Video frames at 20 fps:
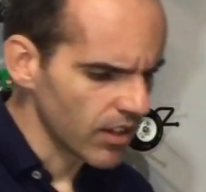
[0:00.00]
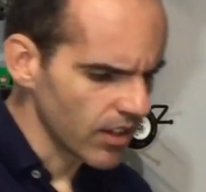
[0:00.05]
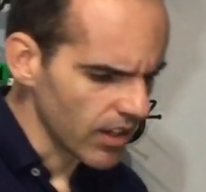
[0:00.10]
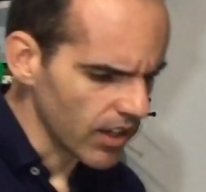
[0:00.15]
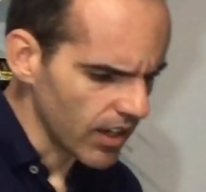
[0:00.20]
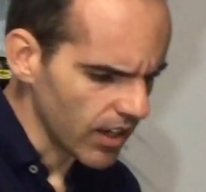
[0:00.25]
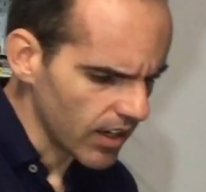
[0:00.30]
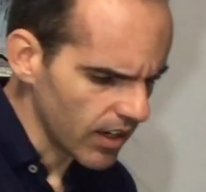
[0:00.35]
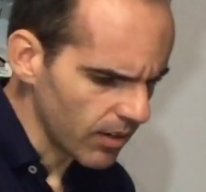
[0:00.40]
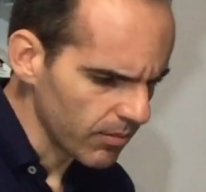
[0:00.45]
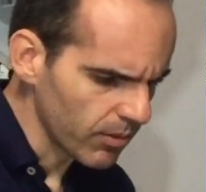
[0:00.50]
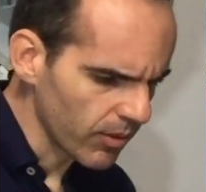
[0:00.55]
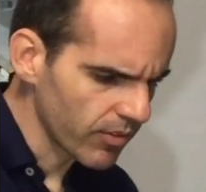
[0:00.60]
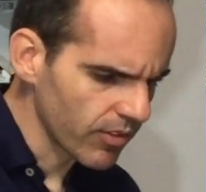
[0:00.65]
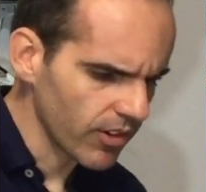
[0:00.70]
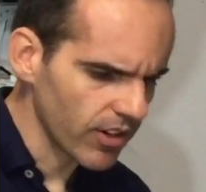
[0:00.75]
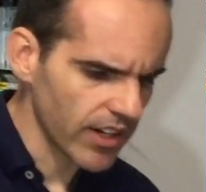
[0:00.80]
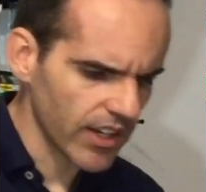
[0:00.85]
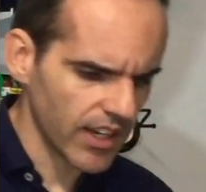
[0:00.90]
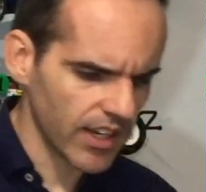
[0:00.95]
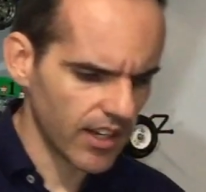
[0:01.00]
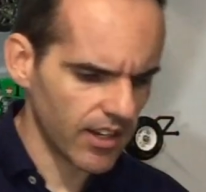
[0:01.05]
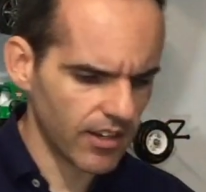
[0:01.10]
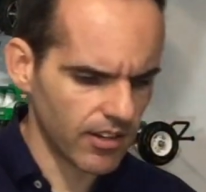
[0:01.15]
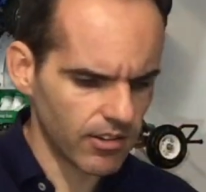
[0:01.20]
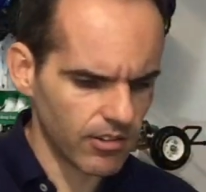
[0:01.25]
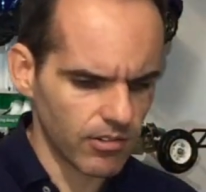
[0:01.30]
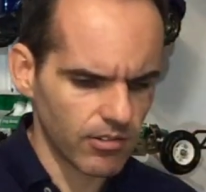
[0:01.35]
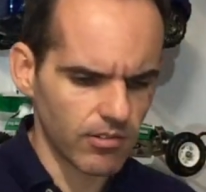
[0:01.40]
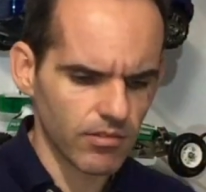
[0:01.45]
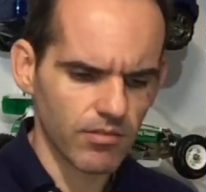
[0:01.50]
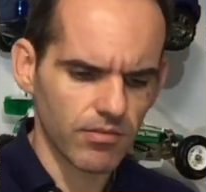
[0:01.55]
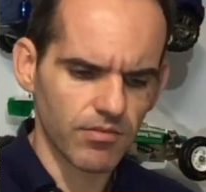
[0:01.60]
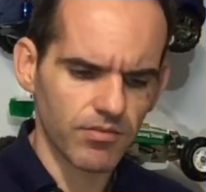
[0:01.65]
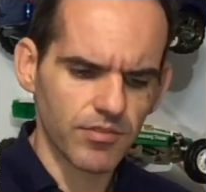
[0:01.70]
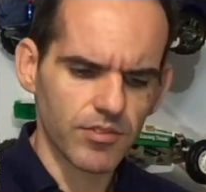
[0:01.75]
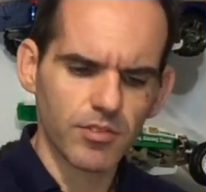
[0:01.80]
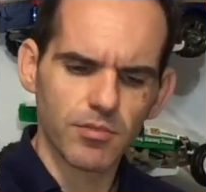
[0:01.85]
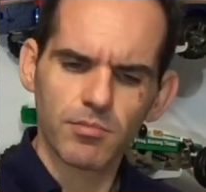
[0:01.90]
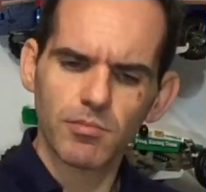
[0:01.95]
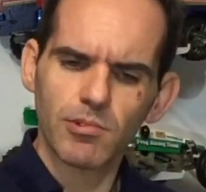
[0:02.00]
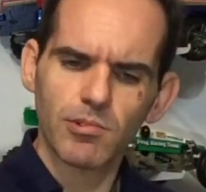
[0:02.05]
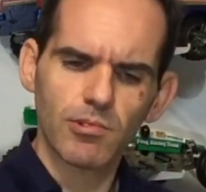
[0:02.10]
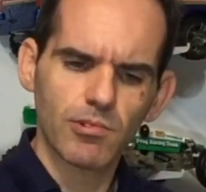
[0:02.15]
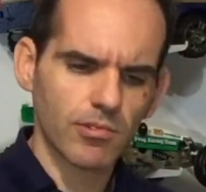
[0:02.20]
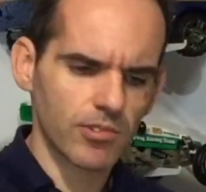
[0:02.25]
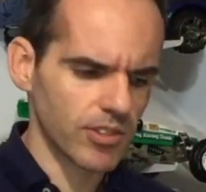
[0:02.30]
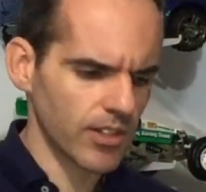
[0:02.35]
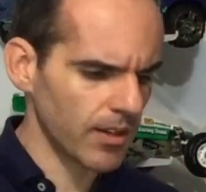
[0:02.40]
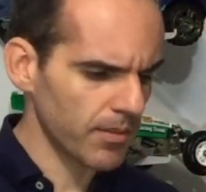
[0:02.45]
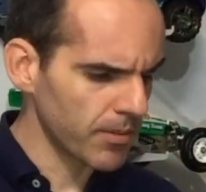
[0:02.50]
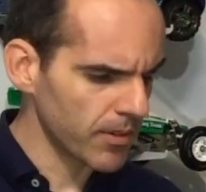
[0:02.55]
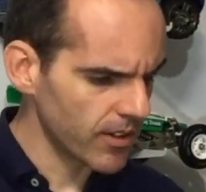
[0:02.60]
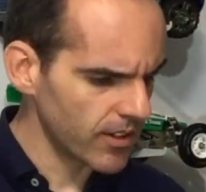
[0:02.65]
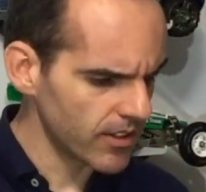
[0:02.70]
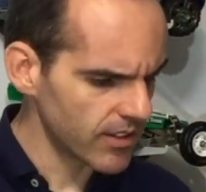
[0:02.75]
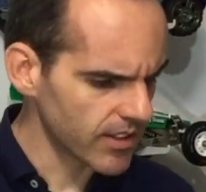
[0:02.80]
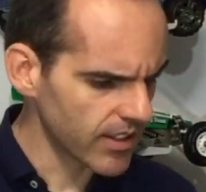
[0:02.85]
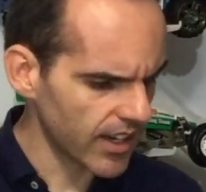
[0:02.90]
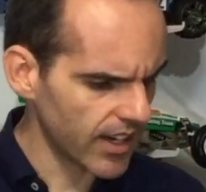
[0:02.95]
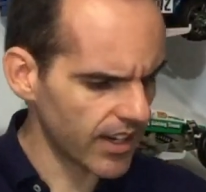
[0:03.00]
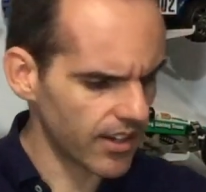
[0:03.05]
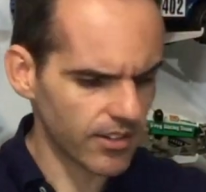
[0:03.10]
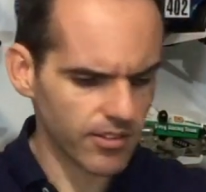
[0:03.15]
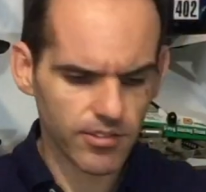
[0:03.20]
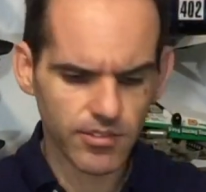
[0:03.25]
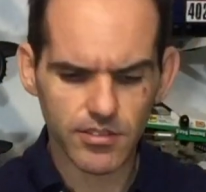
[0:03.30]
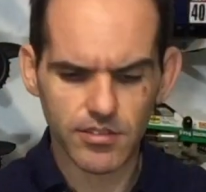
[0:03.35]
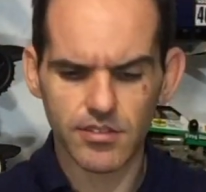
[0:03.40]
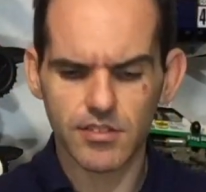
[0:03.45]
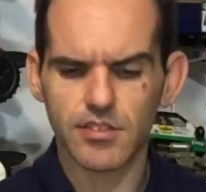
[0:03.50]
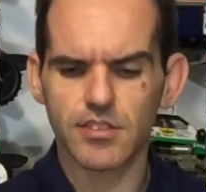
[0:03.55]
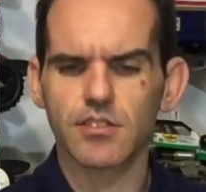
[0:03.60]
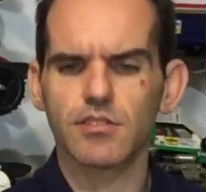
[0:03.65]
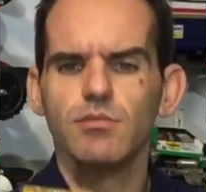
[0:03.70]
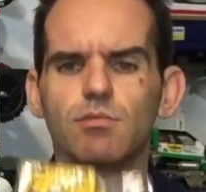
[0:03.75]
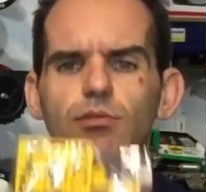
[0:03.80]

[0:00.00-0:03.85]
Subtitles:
We've got some more Japanese cartoons.